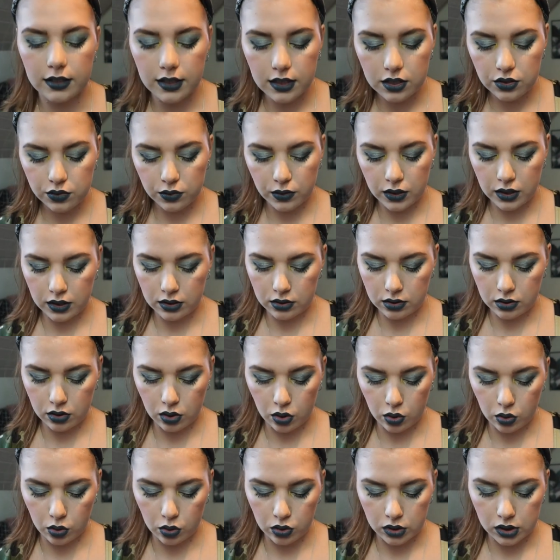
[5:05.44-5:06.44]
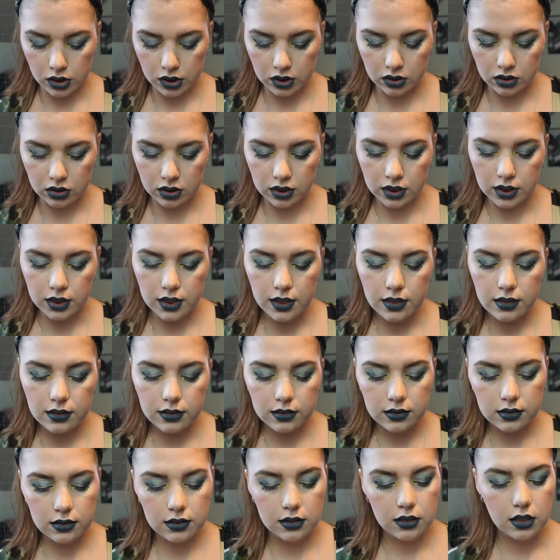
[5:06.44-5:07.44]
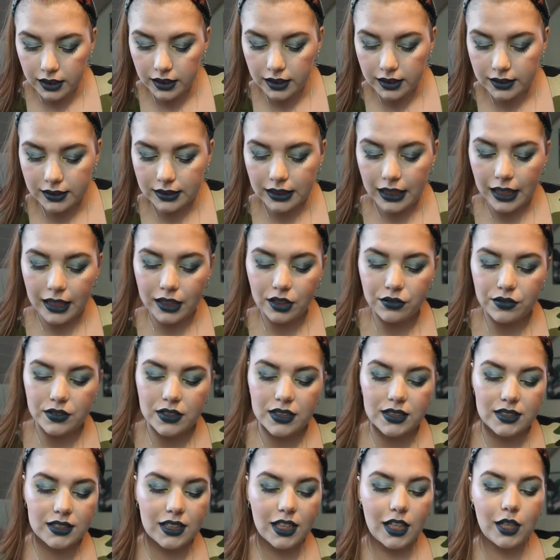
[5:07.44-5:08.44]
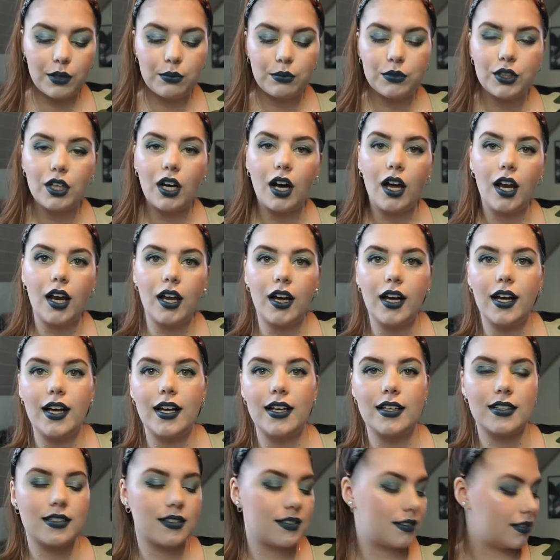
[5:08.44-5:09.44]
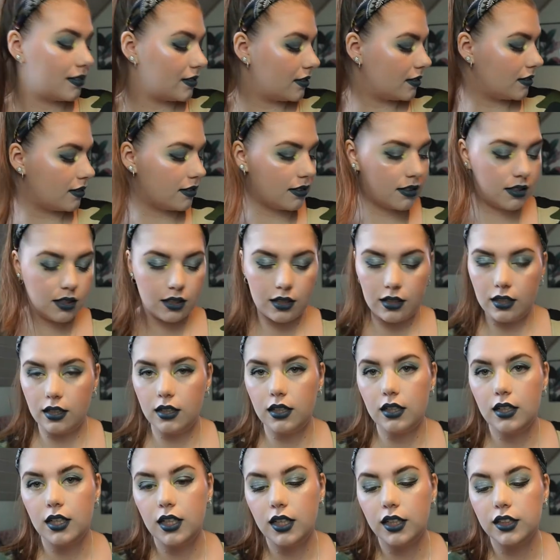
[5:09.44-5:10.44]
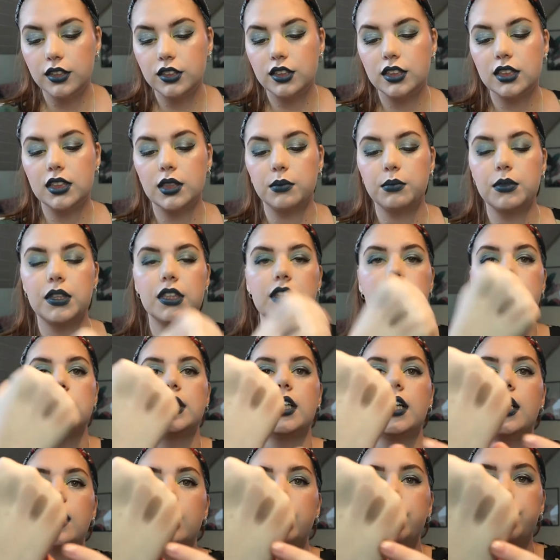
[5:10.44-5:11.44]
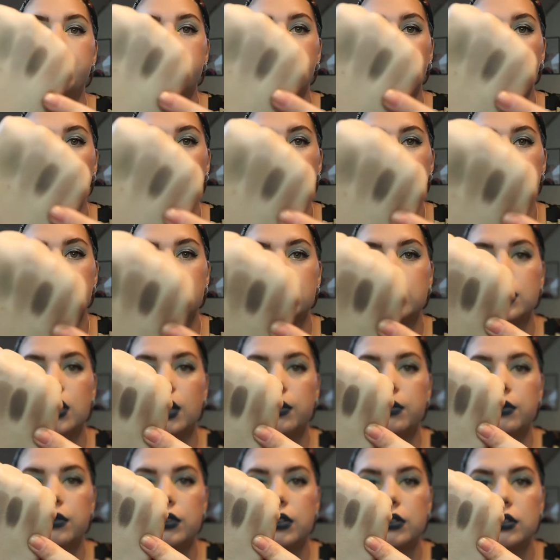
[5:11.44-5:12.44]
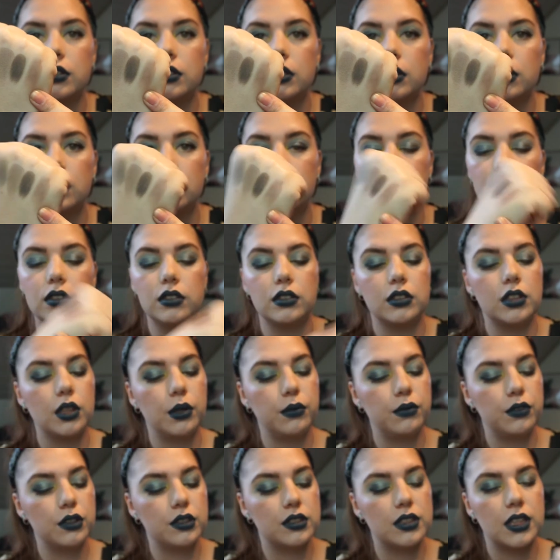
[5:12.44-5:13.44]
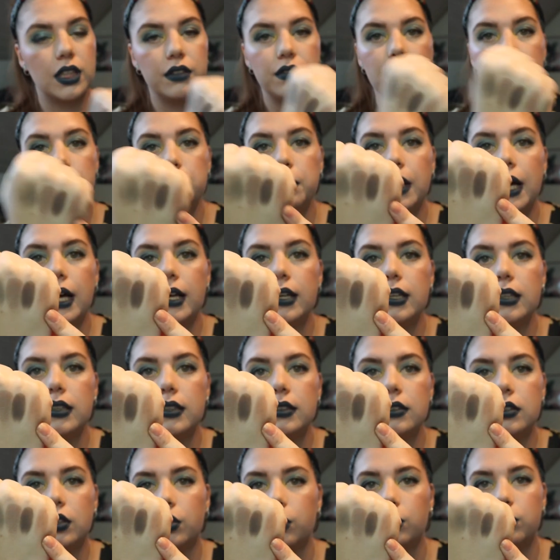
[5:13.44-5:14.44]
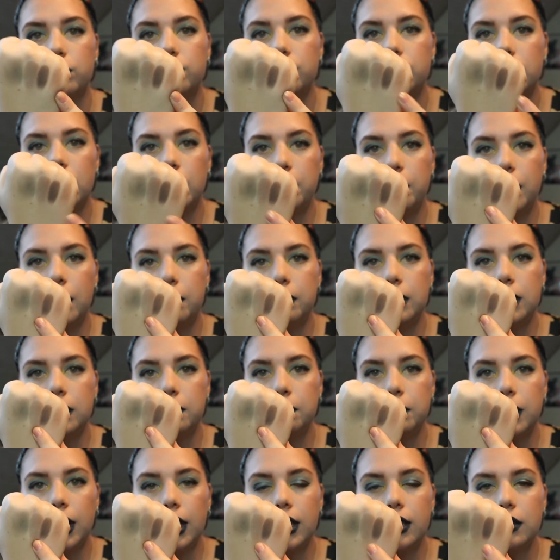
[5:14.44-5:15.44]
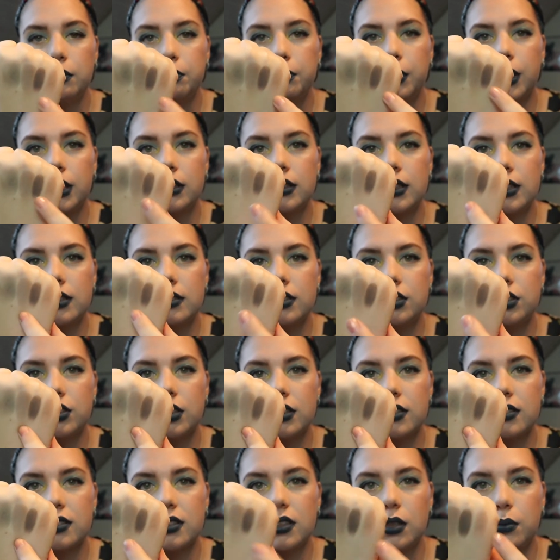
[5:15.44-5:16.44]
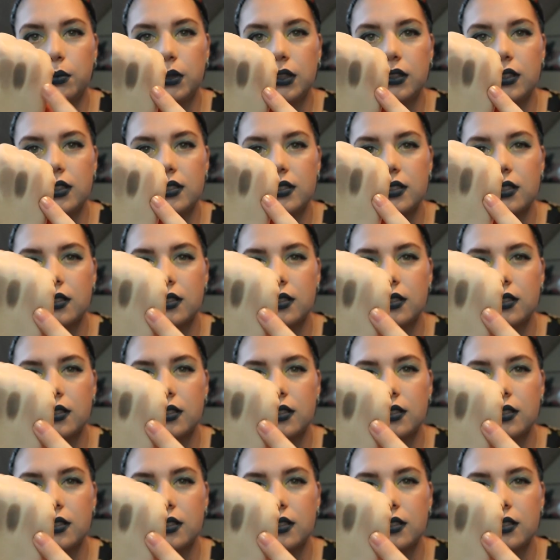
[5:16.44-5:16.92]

This one is called Cheers. It's kind of the same color as the shimmer shade from the w, uh, W7 palette, no, the Maybelline palette, but this is just shimmer, this